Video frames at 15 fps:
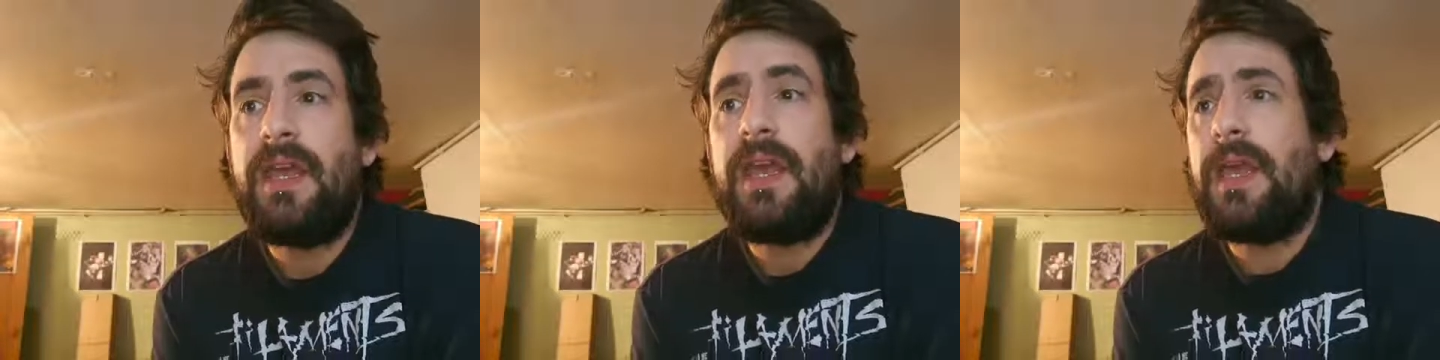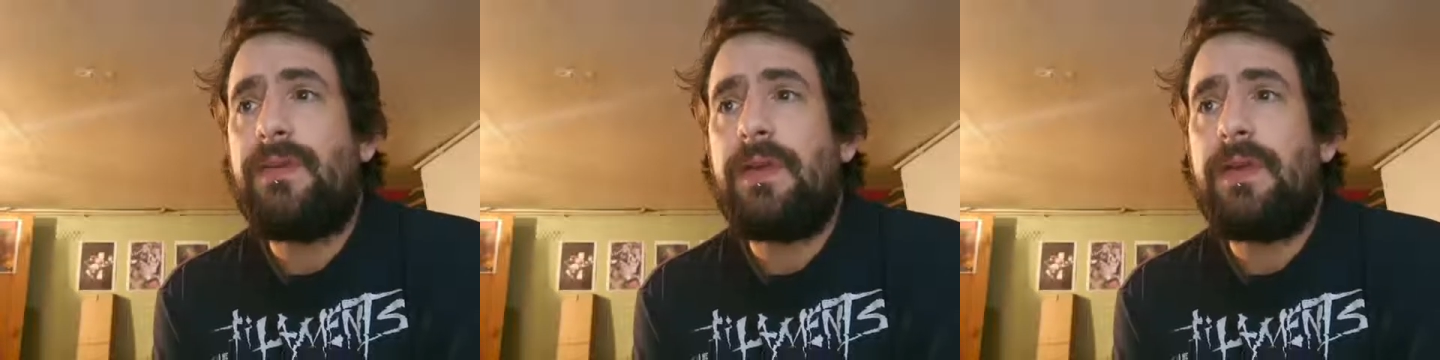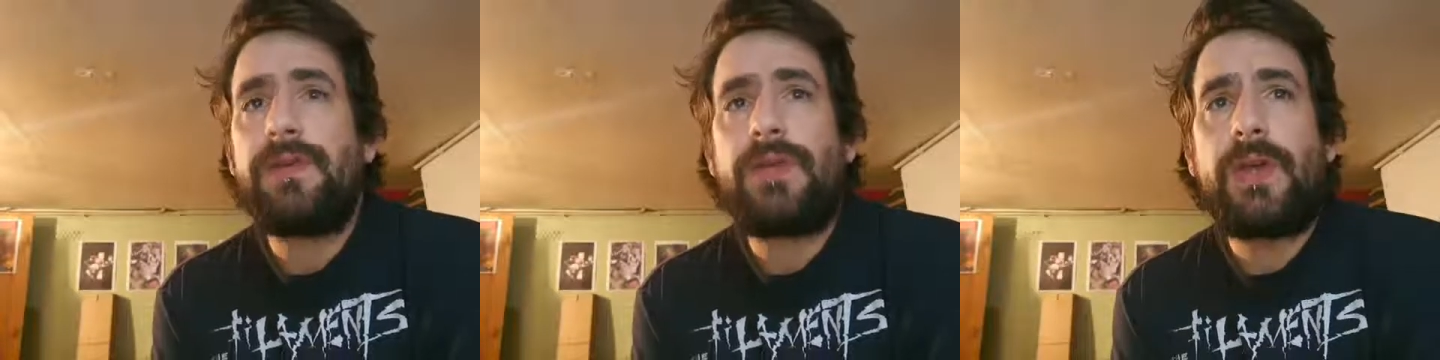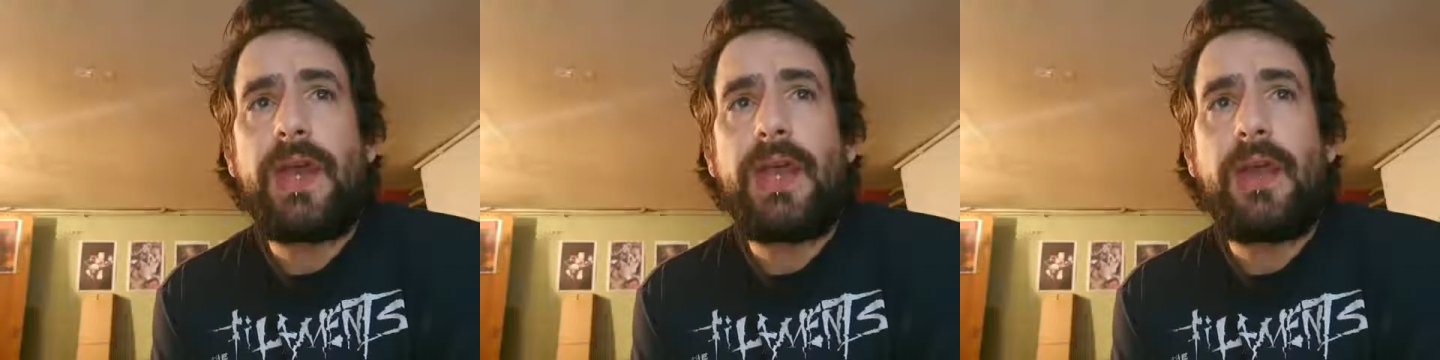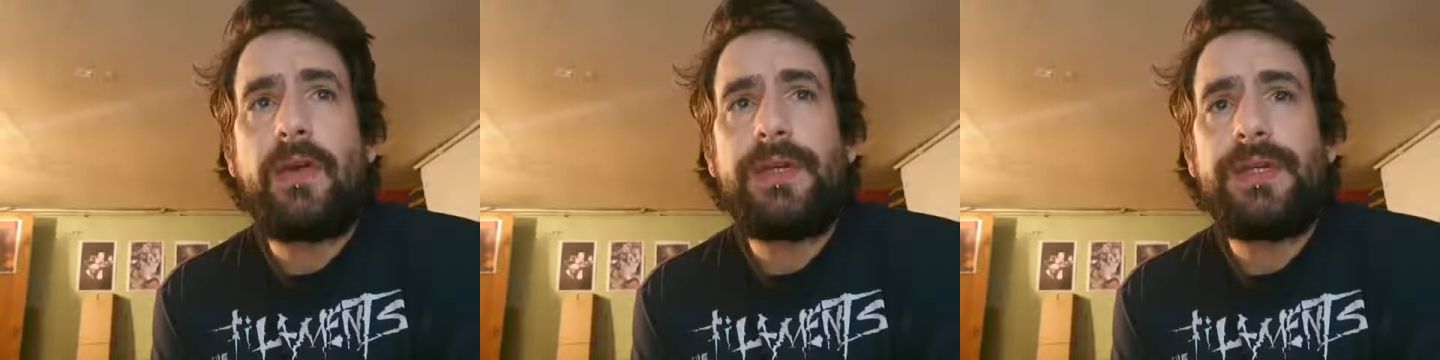If anyone's got
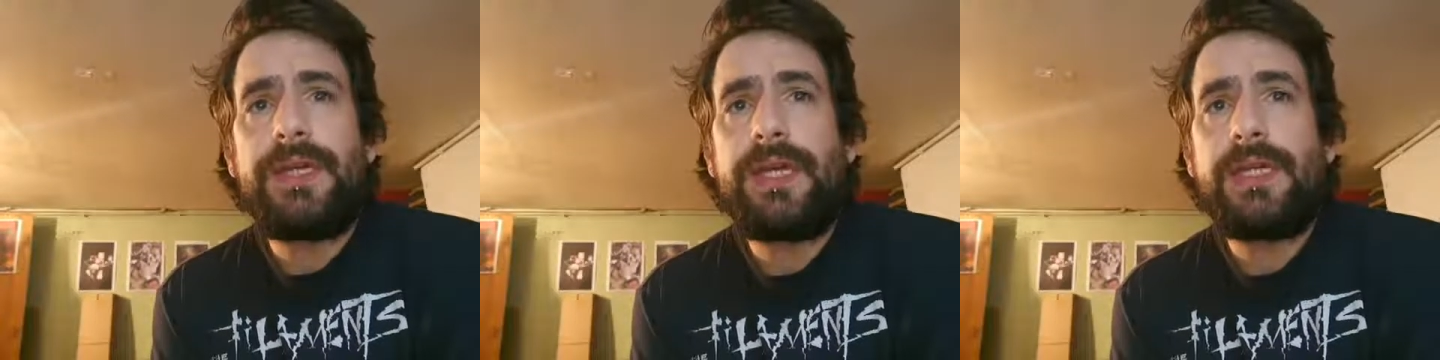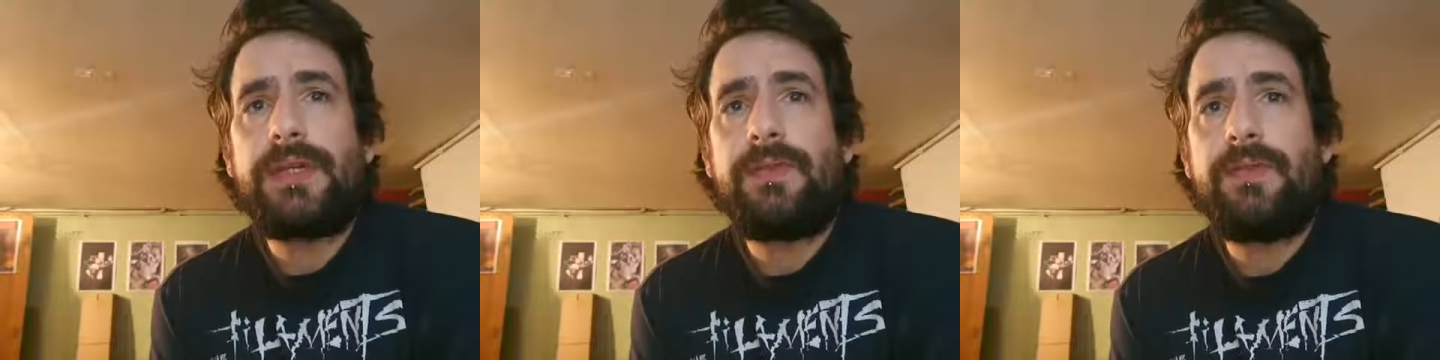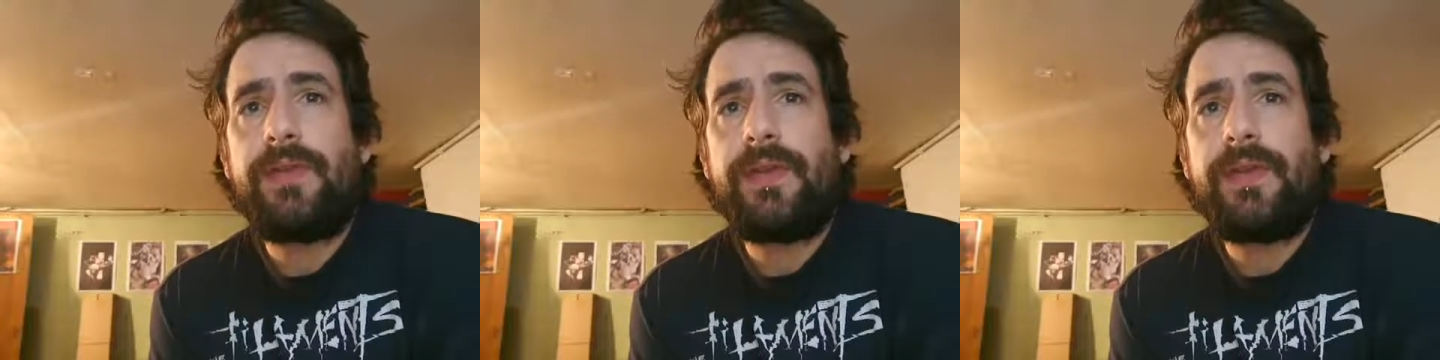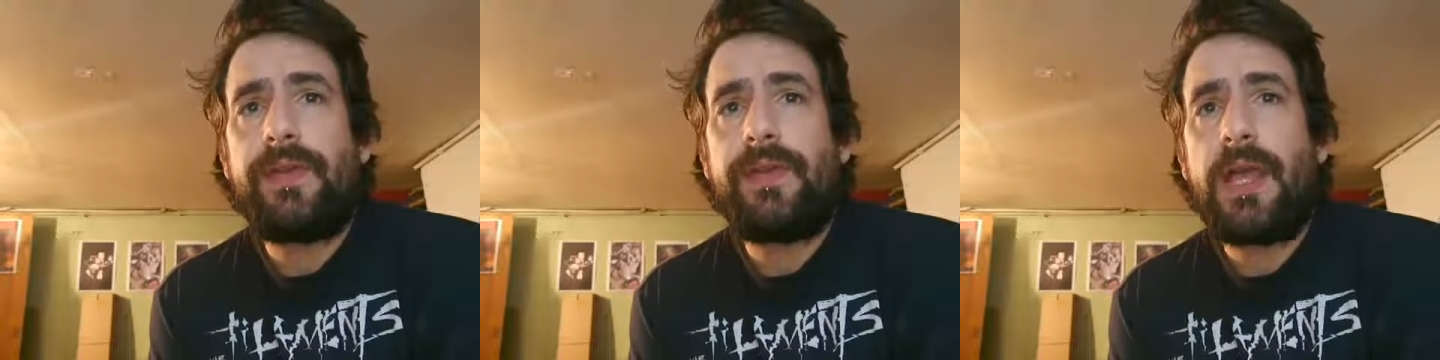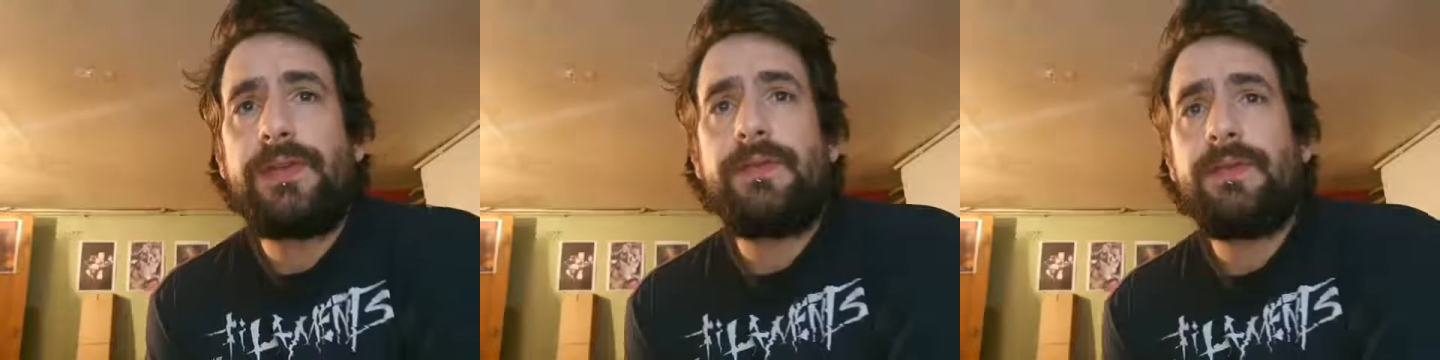any ideas for
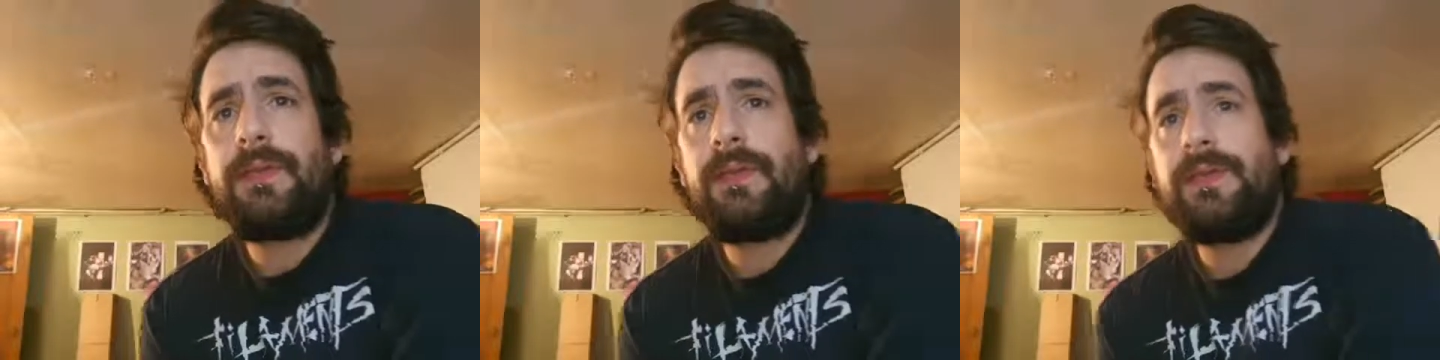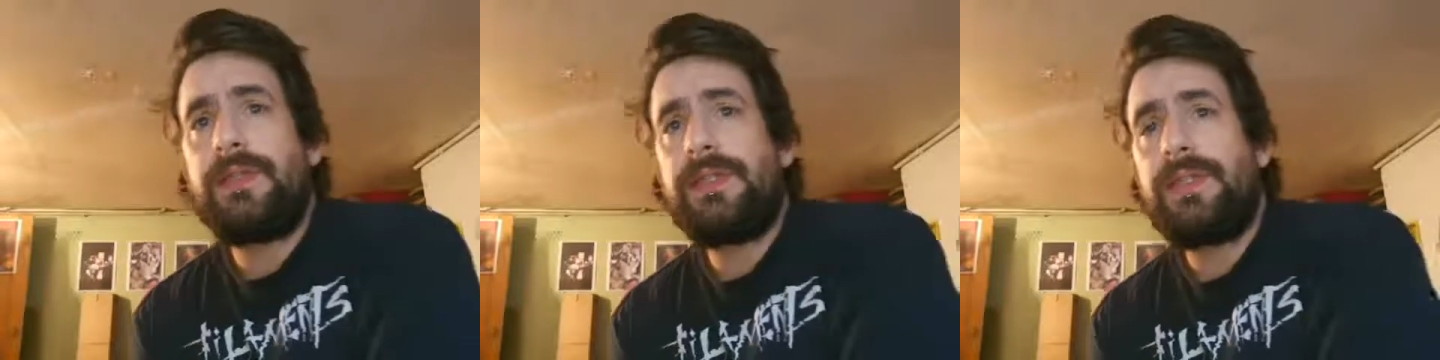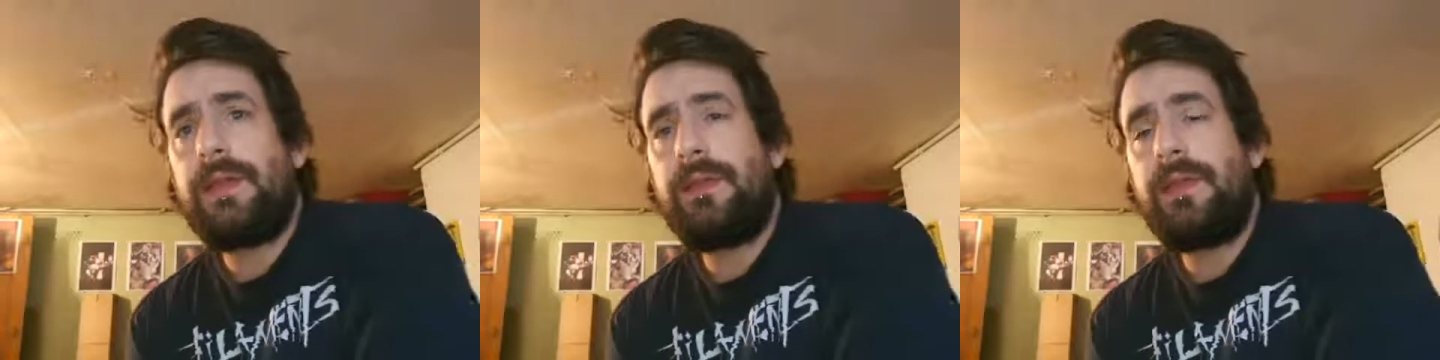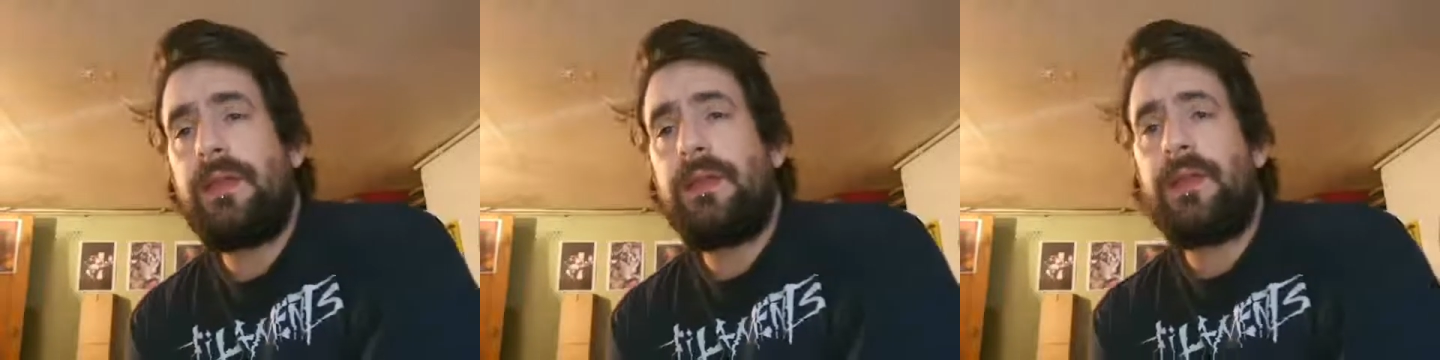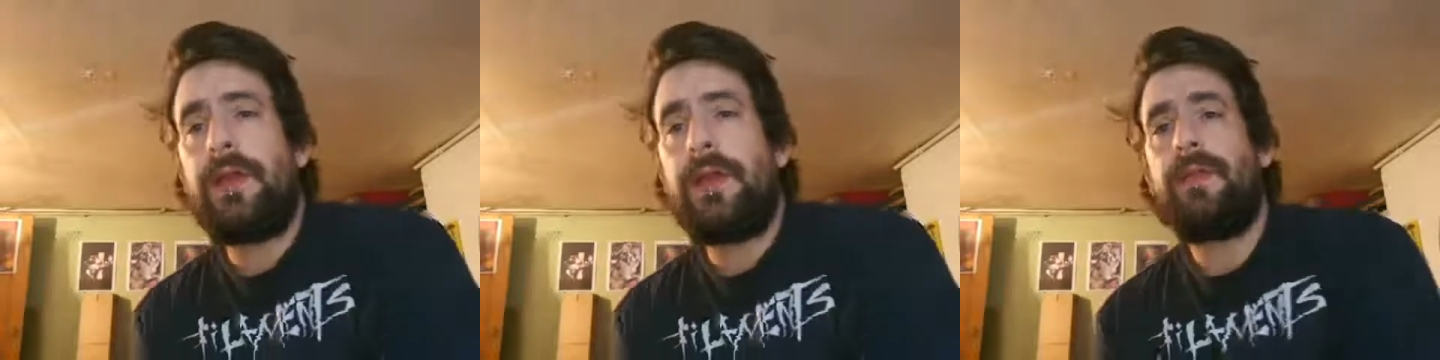videos, if you'd like to do
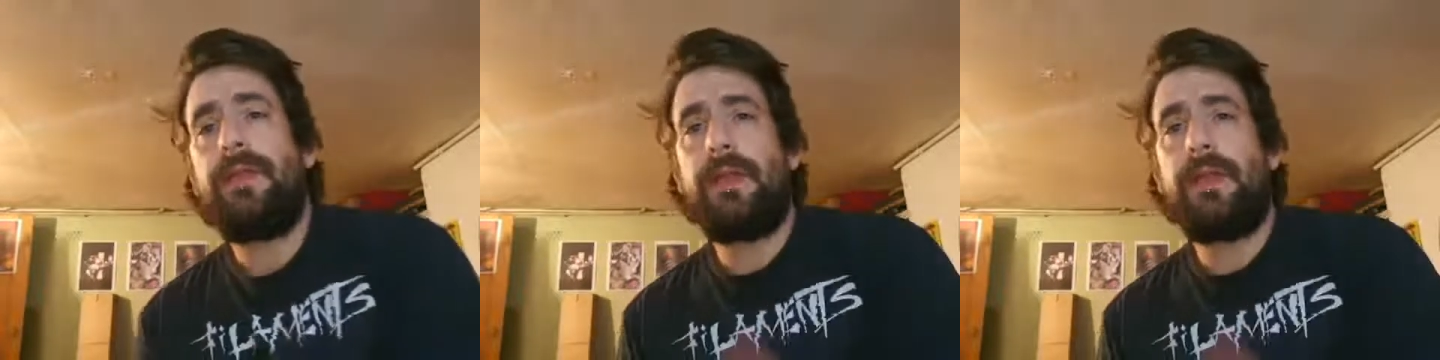anything,